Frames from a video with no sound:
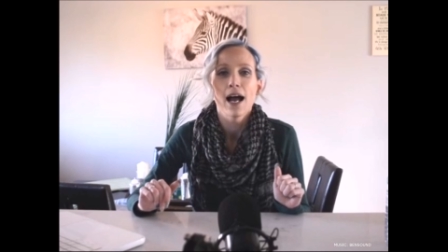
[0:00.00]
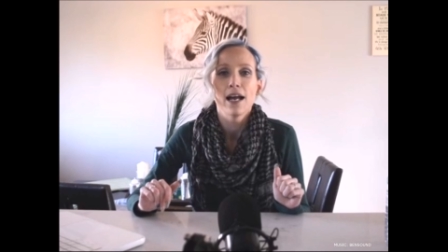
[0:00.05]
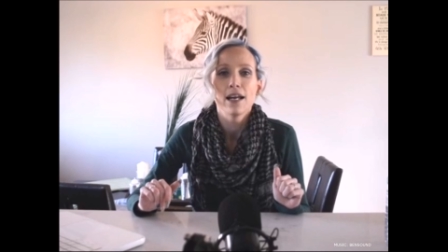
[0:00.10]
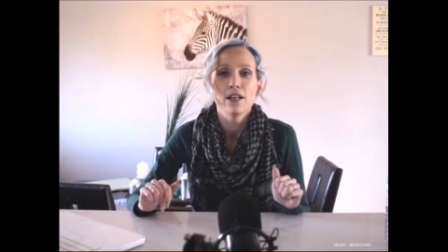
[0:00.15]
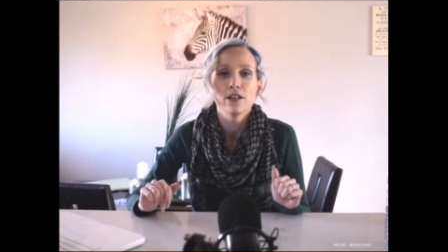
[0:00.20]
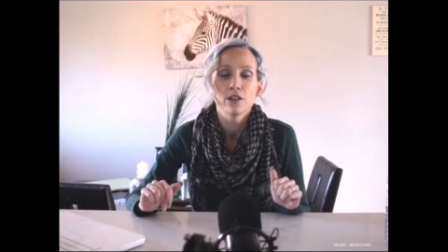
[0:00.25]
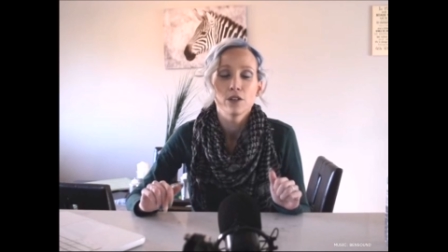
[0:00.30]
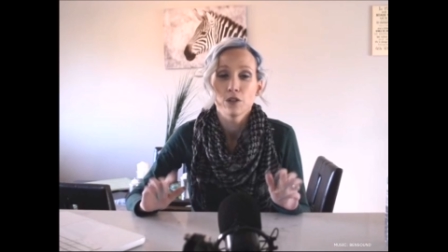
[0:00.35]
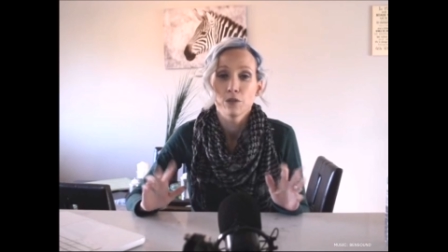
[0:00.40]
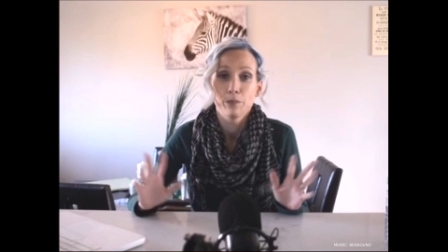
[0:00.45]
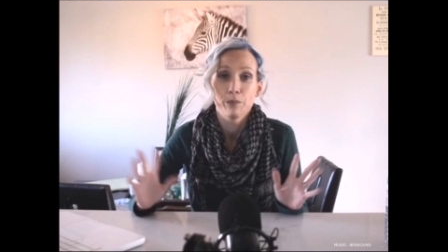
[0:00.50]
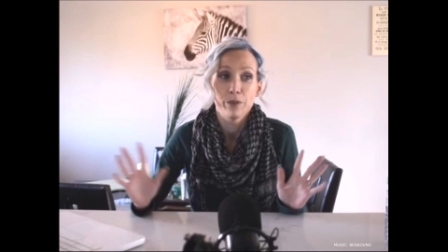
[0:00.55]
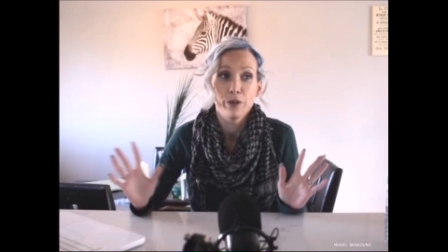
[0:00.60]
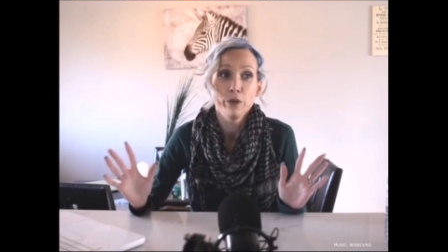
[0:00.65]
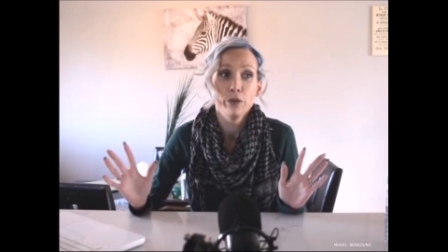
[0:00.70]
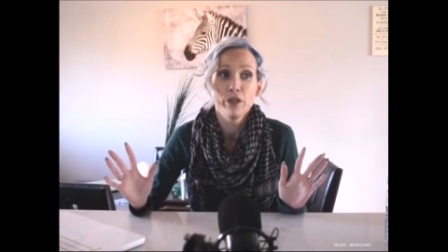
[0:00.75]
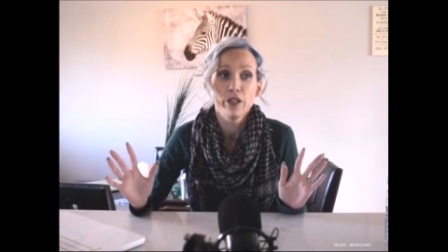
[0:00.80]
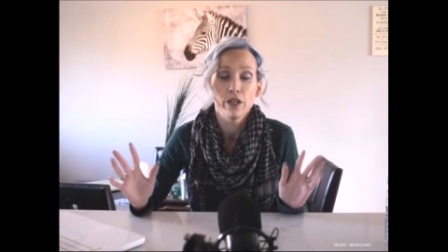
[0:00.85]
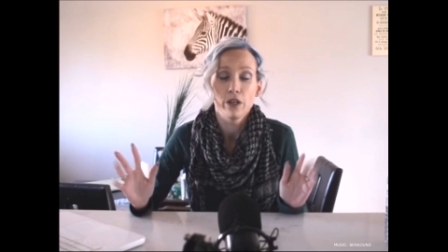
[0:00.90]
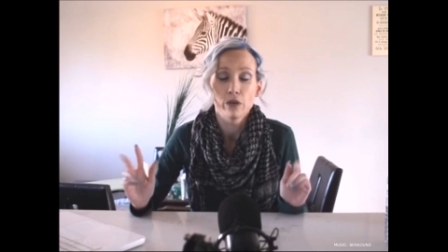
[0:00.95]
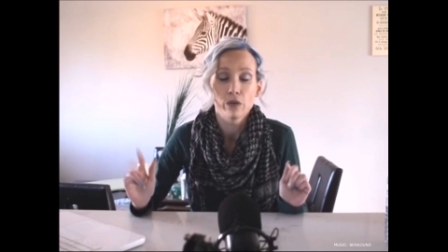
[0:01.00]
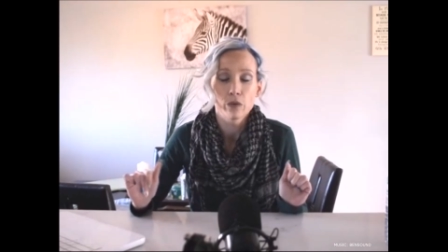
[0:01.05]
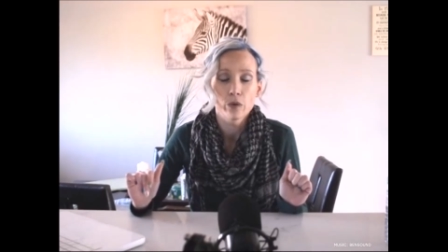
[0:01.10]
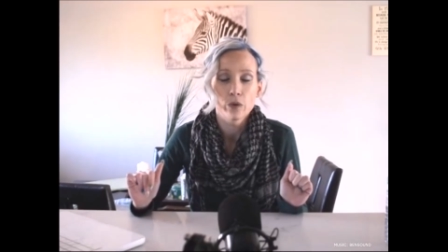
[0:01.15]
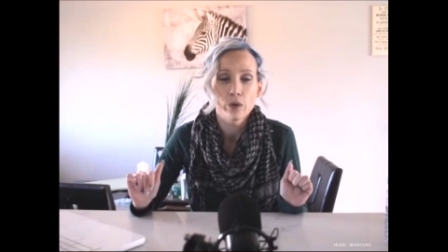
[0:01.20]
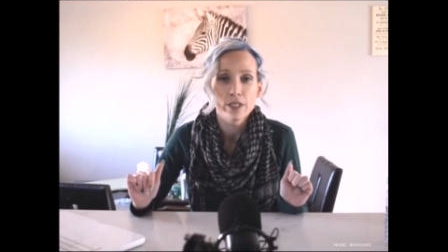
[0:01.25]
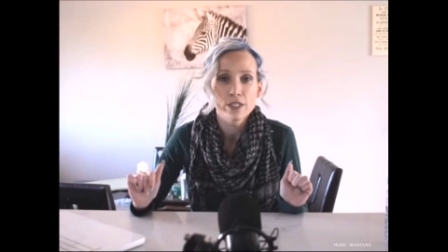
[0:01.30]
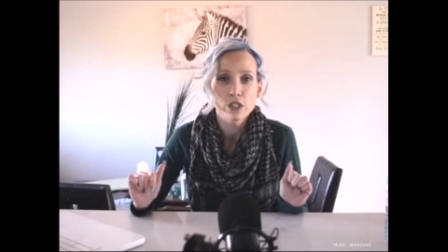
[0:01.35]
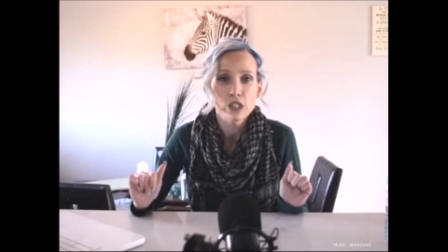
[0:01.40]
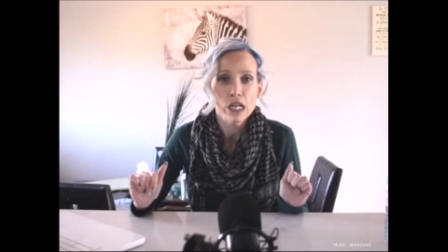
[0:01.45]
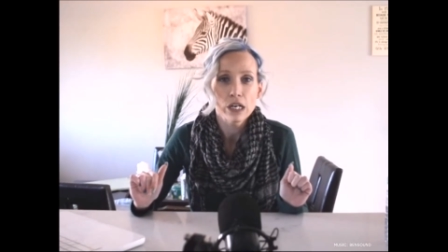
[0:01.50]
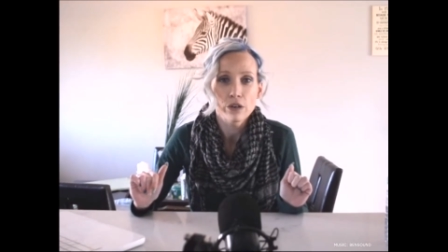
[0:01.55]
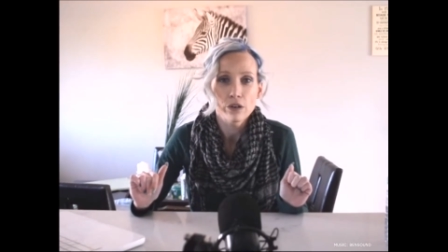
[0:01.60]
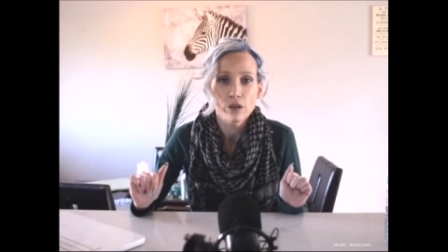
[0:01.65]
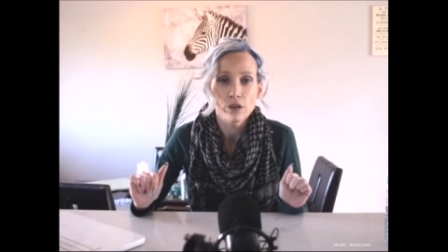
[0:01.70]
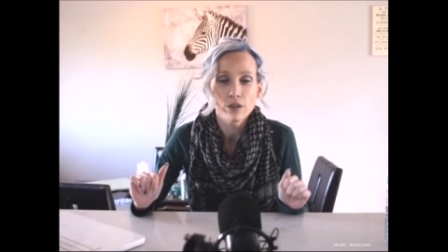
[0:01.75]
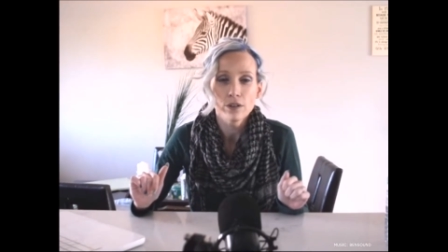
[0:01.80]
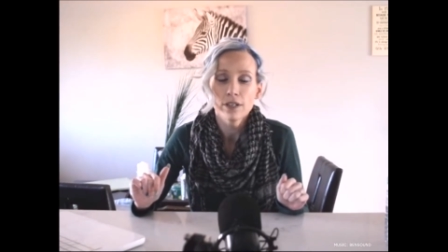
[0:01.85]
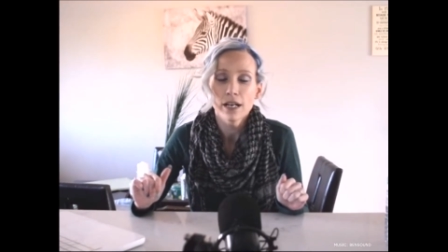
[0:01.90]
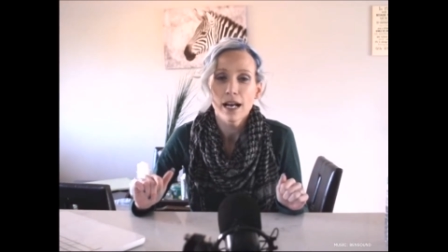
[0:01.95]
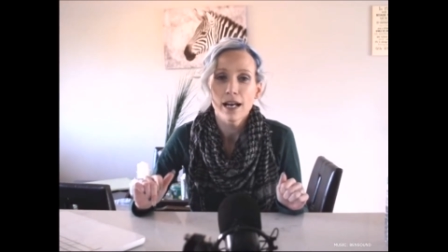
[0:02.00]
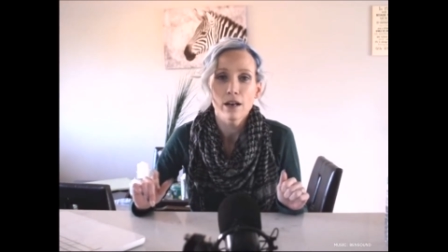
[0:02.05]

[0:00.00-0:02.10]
I, or beauty guru in general.